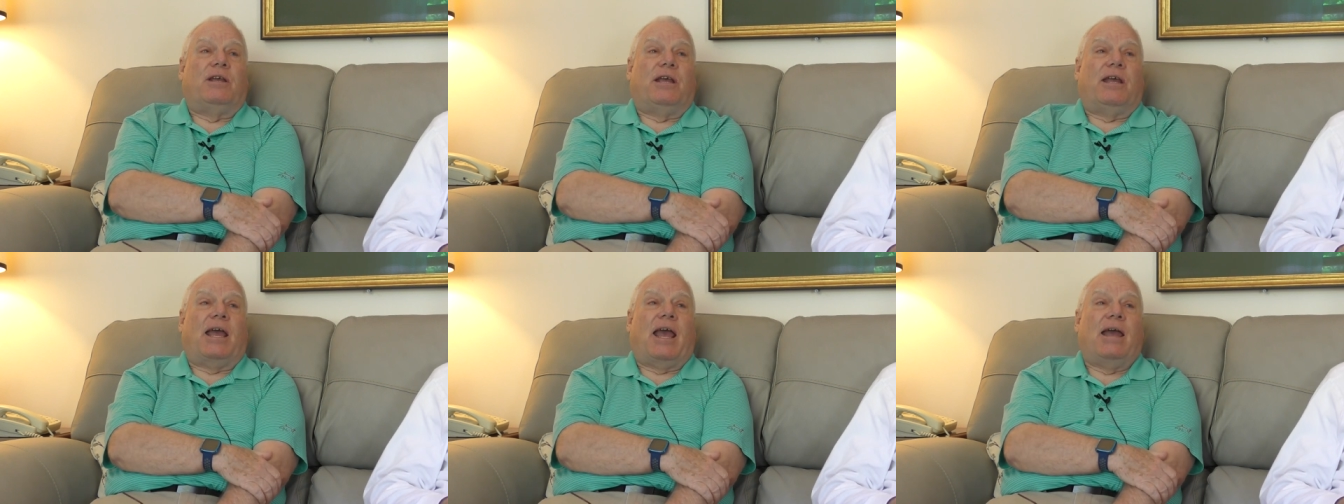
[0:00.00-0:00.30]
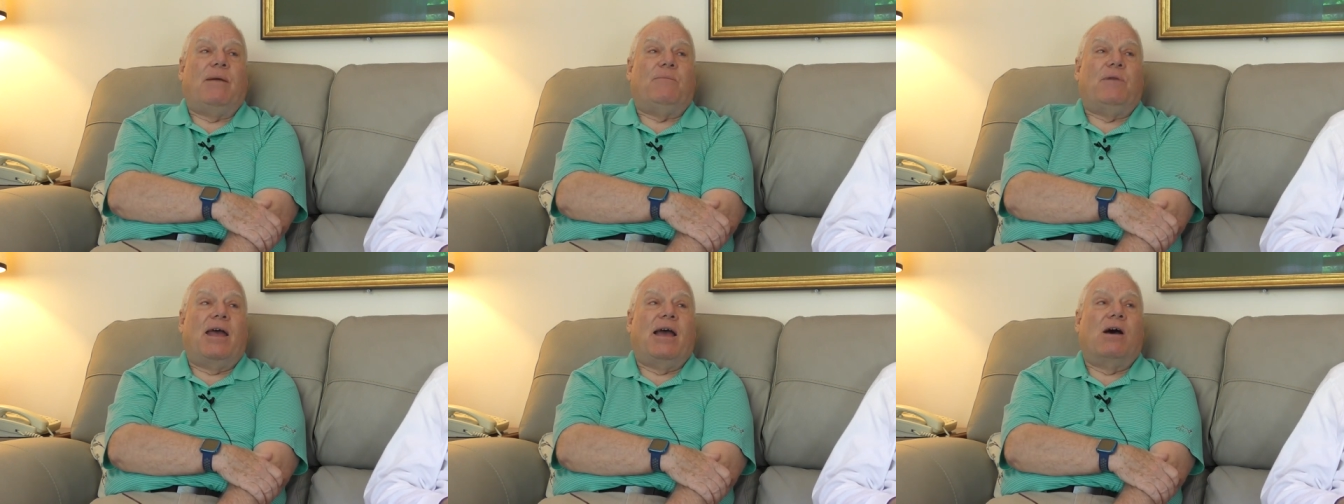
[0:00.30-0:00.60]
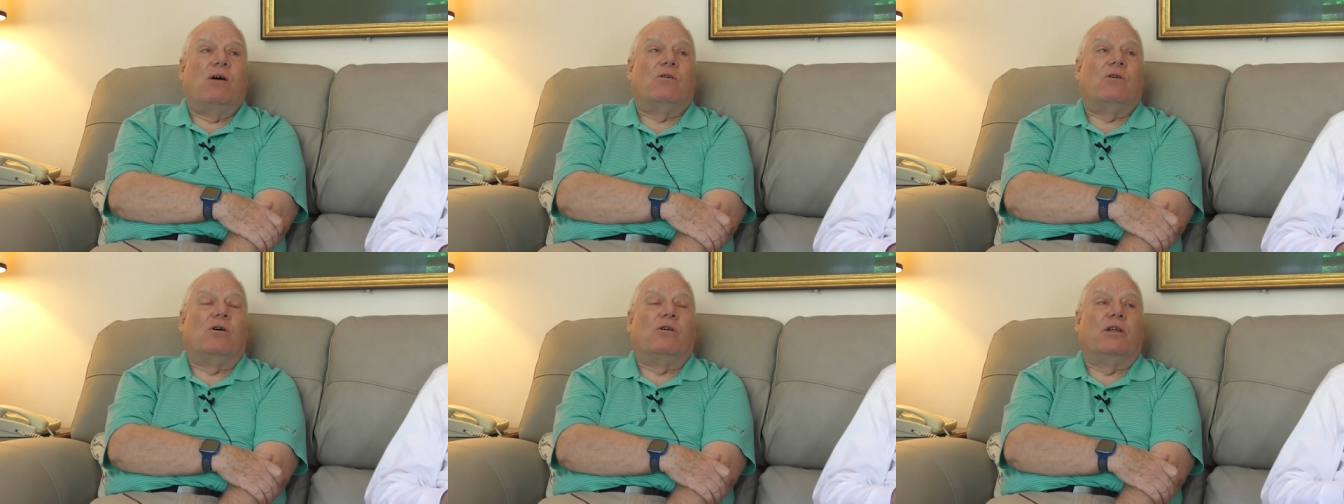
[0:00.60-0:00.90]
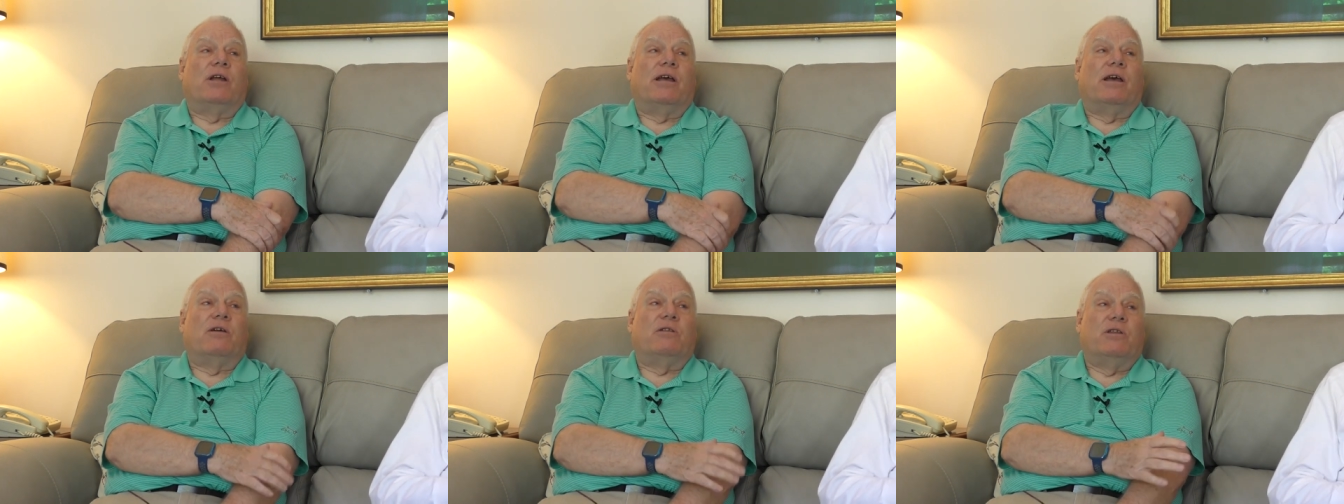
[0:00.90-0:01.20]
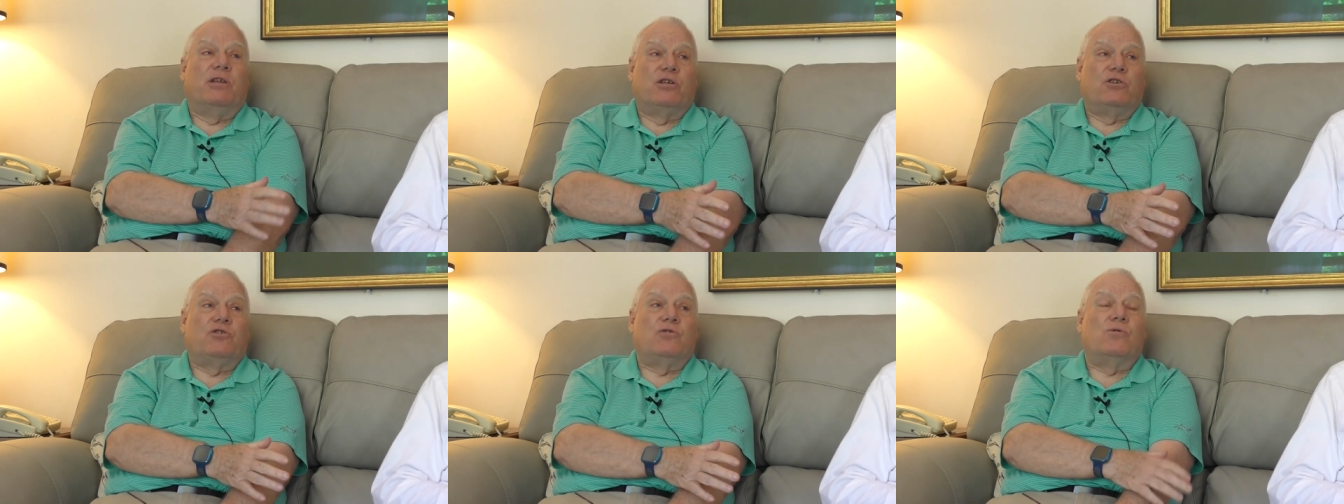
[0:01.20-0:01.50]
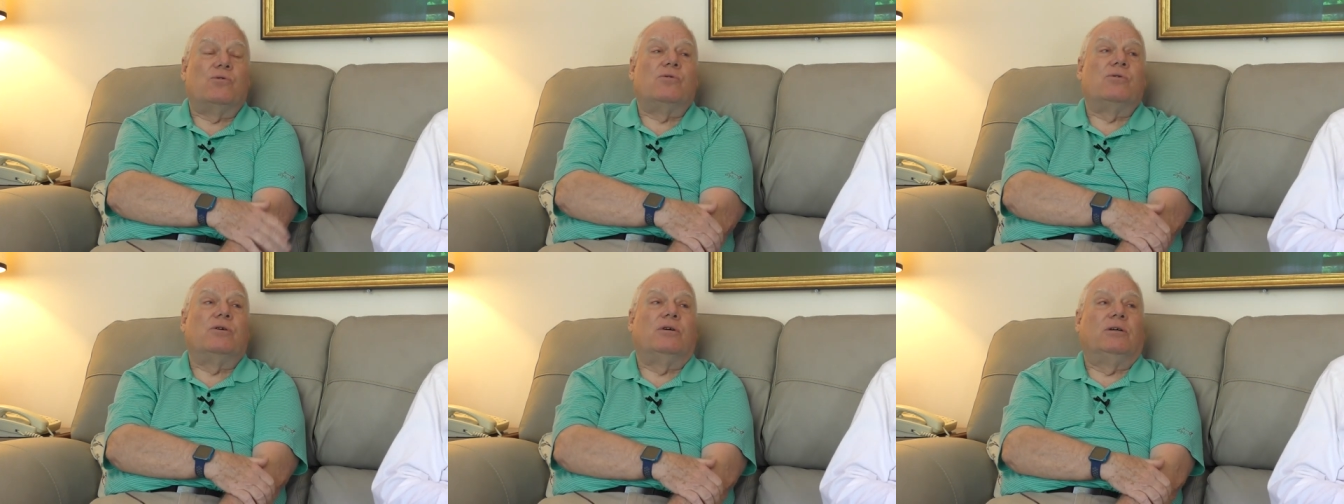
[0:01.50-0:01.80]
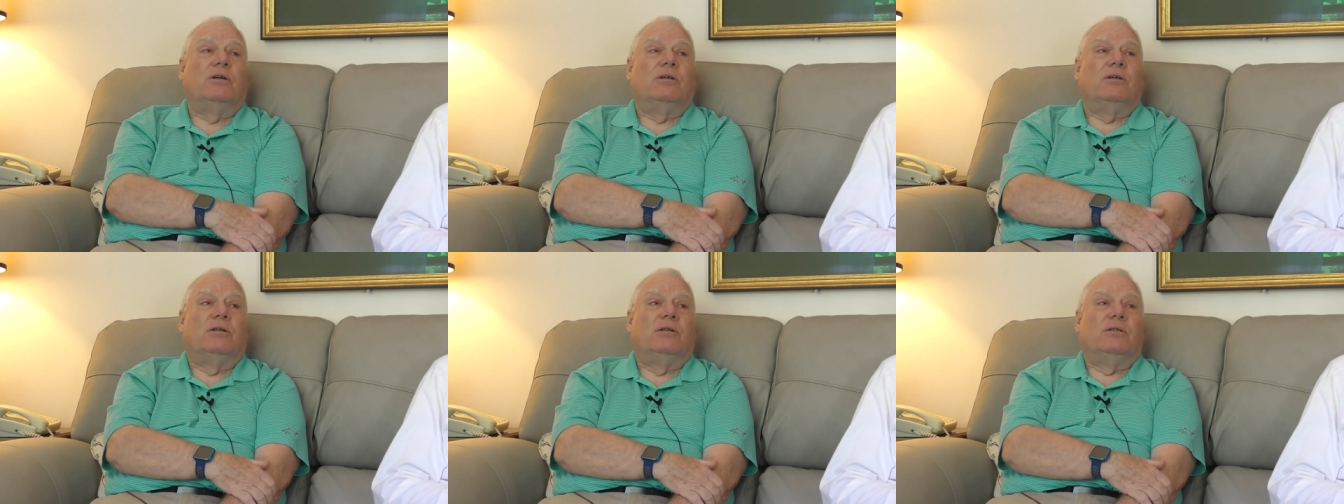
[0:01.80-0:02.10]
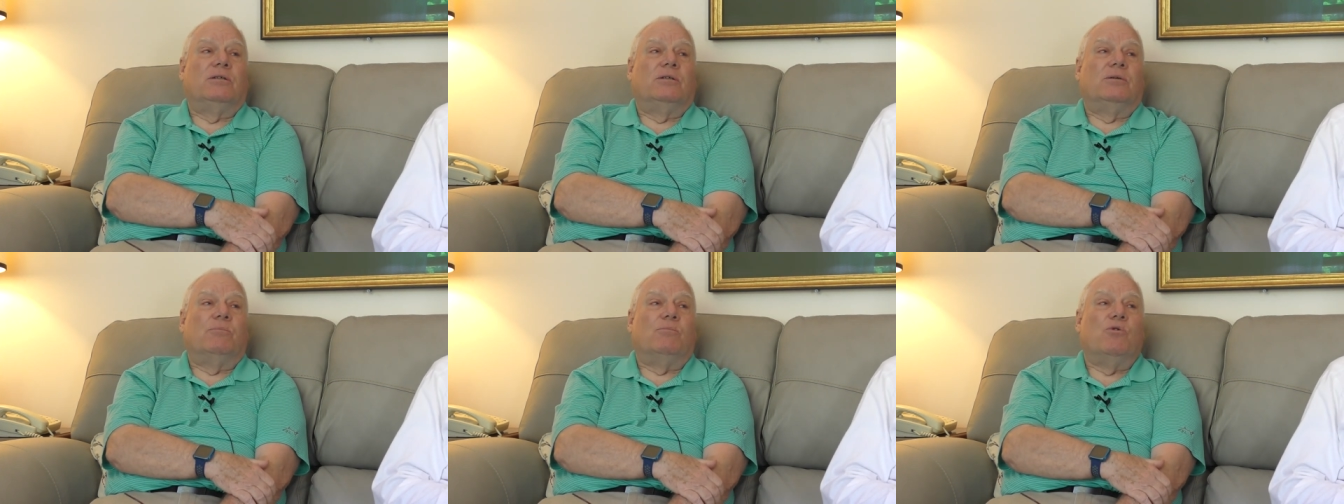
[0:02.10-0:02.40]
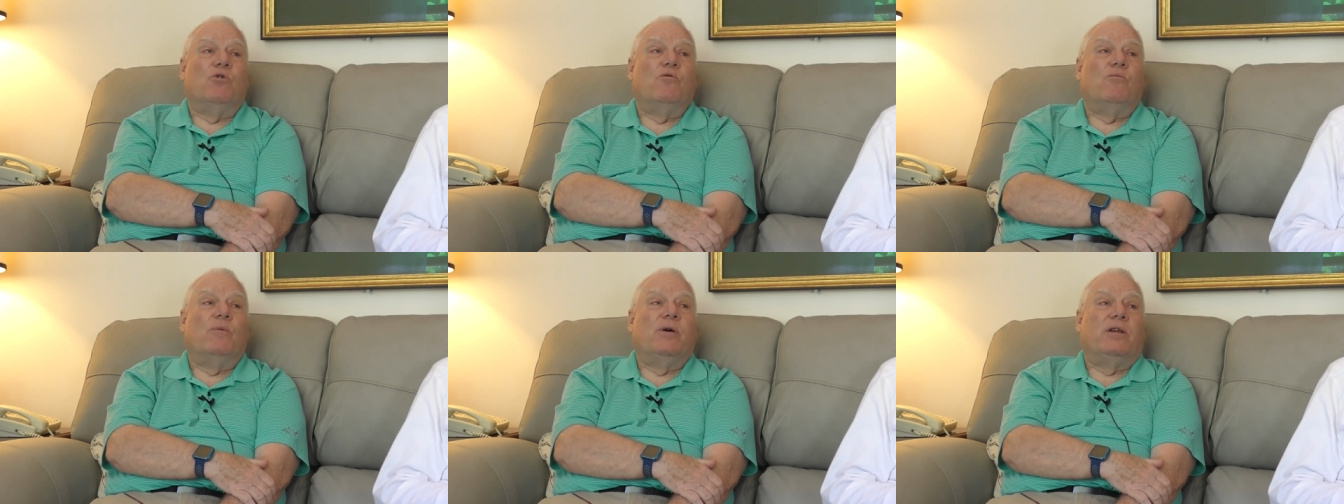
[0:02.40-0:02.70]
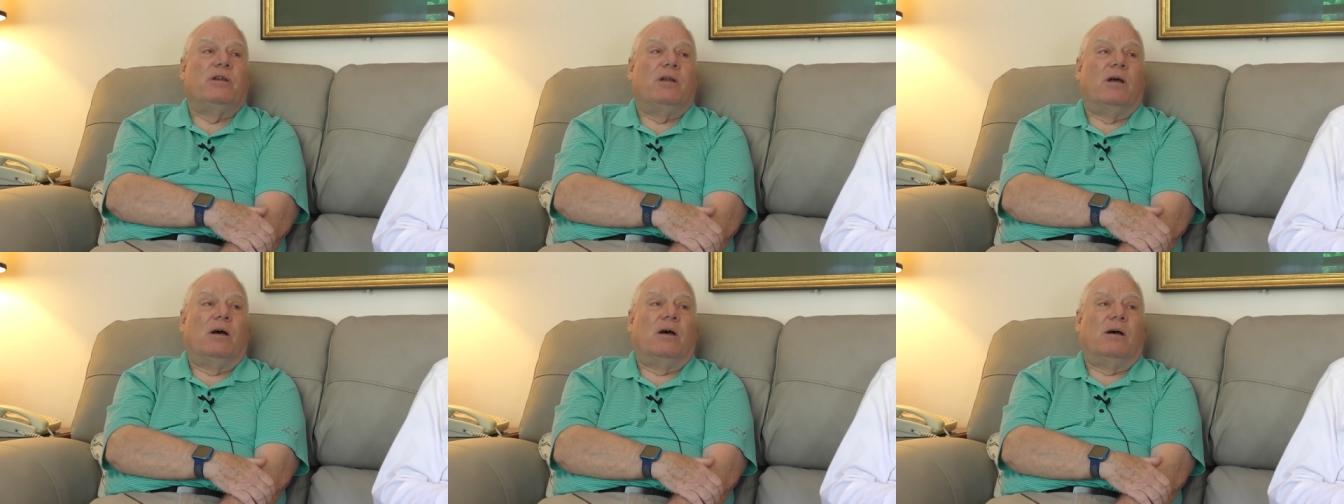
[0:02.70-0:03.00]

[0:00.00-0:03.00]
came down on the initial movement